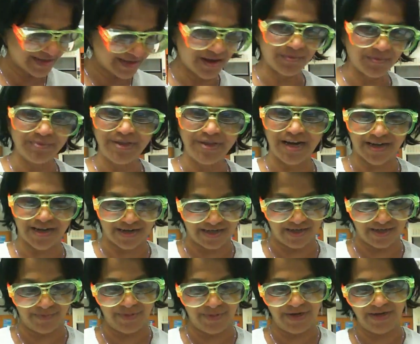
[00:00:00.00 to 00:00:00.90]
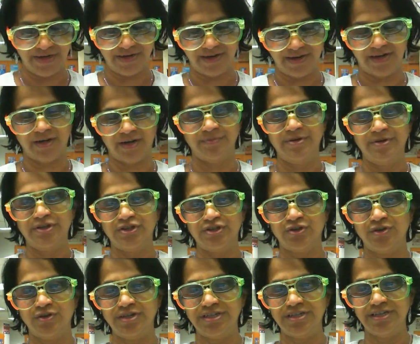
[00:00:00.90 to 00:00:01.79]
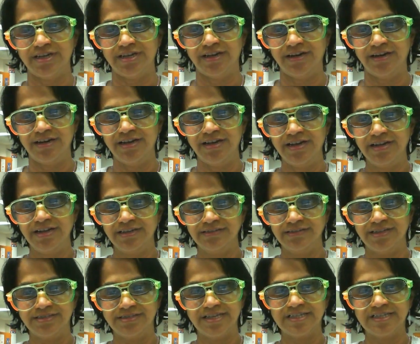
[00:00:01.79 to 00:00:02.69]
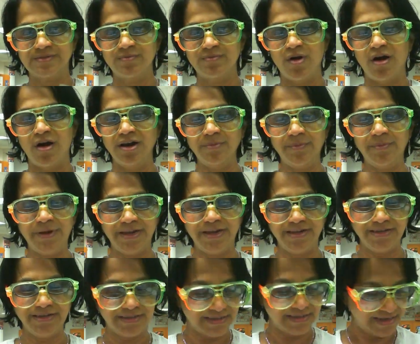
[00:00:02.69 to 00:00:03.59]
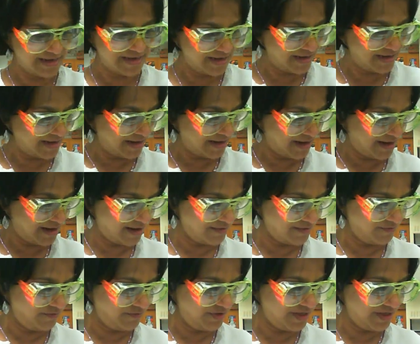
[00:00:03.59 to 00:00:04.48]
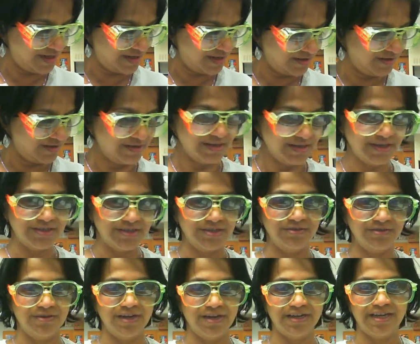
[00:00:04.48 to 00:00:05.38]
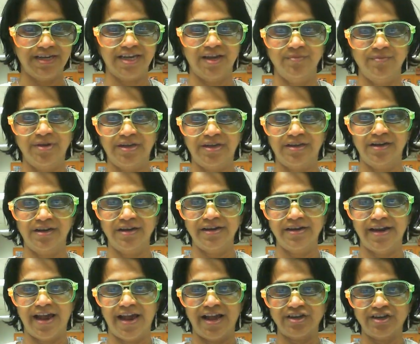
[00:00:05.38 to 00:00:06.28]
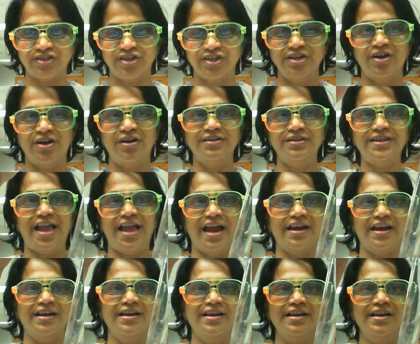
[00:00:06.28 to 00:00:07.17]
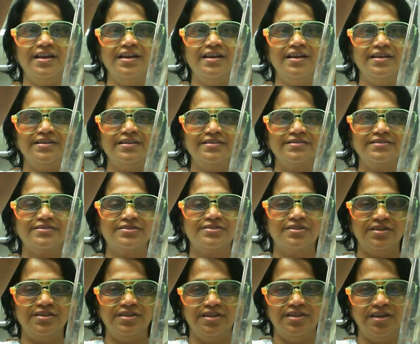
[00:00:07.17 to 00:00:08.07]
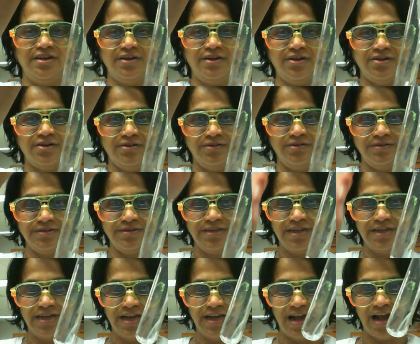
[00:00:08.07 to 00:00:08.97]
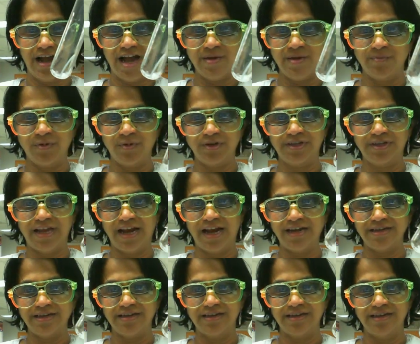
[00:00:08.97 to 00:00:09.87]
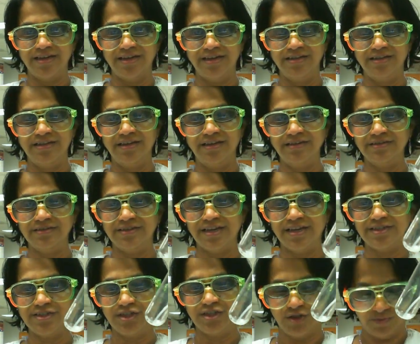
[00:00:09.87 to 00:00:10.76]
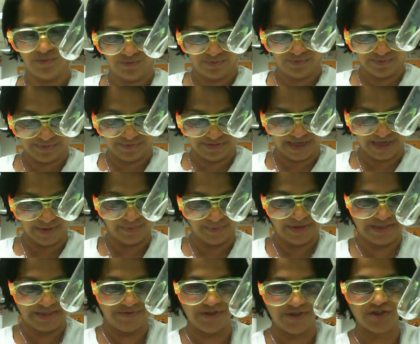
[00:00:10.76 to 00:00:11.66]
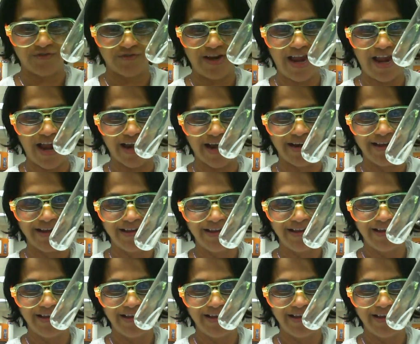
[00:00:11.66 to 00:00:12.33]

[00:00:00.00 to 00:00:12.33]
of that ribbon, and let me show it here. This is a small piece, and we are going to do a chemical reaction on that. So here you go. I put that in the test tube, that piece which we had,